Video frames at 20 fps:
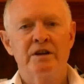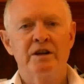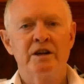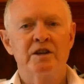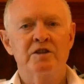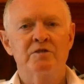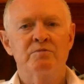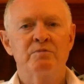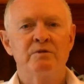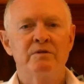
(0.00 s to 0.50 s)

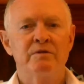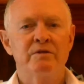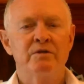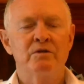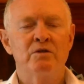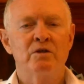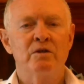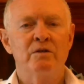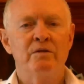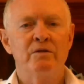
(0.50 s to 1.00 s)
cusp of
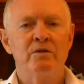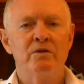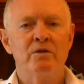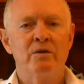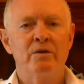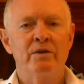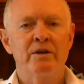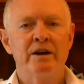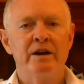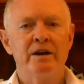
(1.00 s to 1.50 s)
your
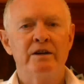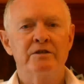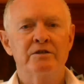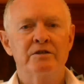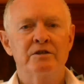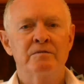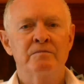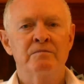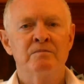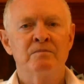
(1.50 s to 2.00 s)
4th
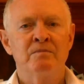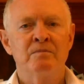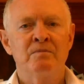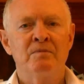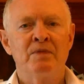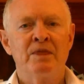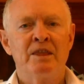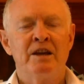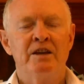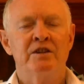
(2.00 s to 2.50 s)
house.
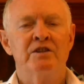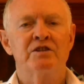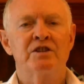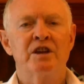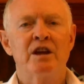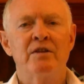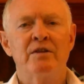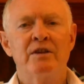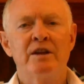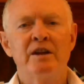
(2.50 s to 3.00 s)
And
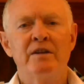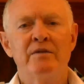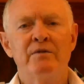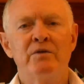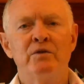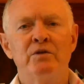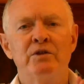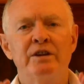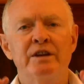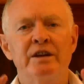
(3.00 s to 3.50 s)
so
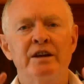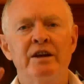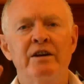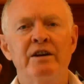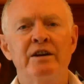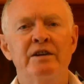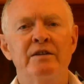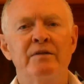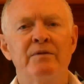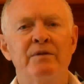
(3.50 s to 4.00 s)
therefore you're
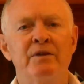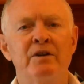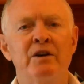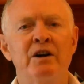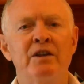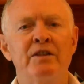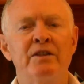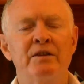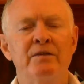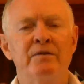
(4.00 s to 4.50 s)
going to
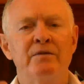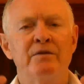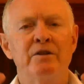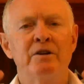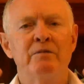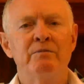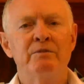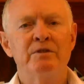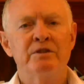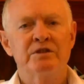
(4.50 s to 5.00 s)
find that
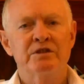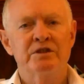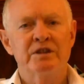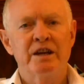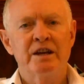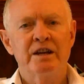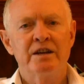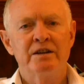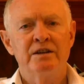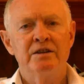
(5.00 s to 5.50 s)
from the
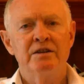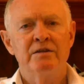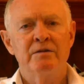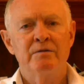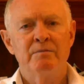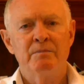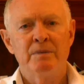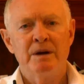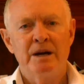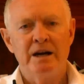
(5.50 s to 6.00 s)
2nd
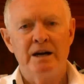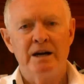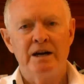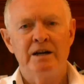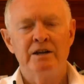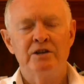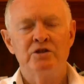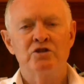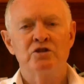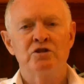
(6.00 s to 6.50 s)
of
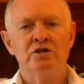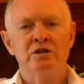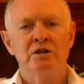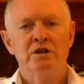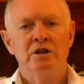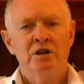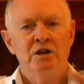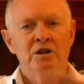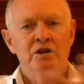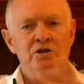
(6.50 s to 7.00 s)
March
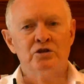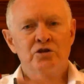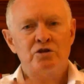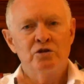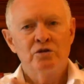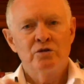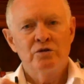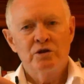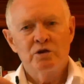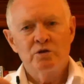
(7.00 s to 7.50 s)

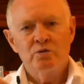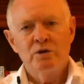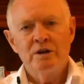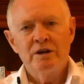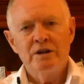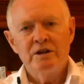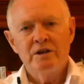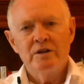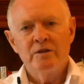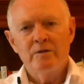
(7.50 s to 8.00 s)
to the
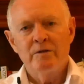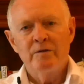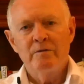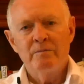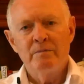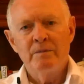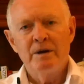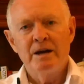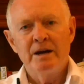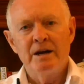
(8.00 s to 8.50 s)
20th of
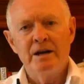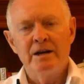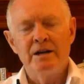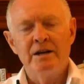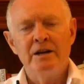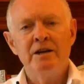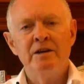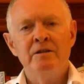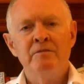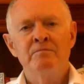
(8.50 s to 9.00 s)

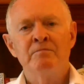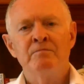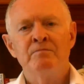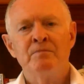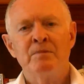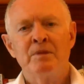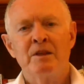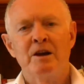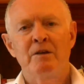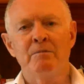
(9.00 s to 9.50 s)
May,
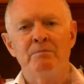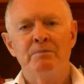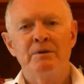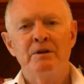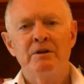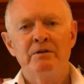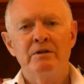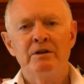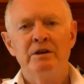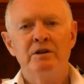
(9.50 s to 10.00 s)
a
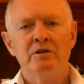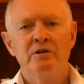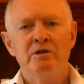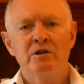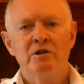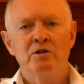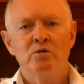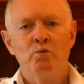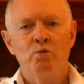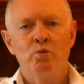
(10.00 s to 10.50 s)
period
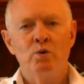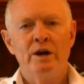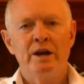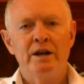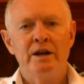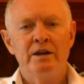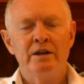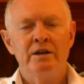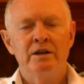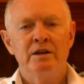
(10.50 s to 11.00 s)

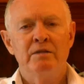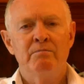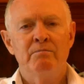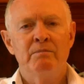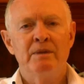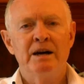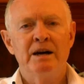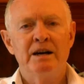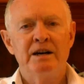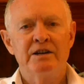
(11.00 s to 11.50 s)
when
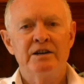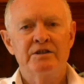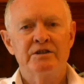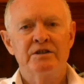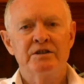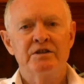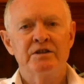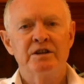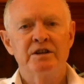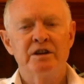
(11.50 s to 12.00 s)
Mars
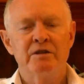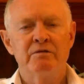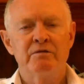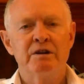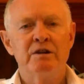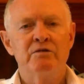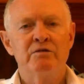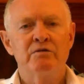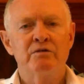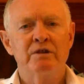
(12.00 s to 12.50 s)
is in a
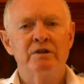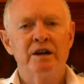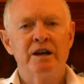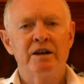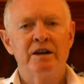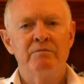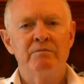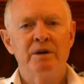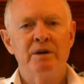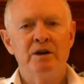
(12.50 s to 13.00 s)

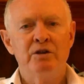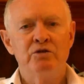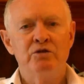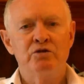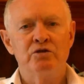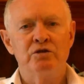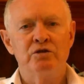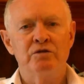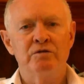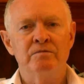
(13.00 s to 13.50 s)
retrograde
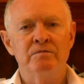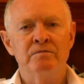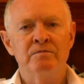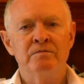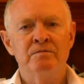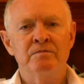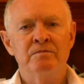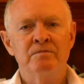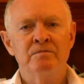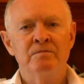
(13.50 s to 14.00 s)
motion,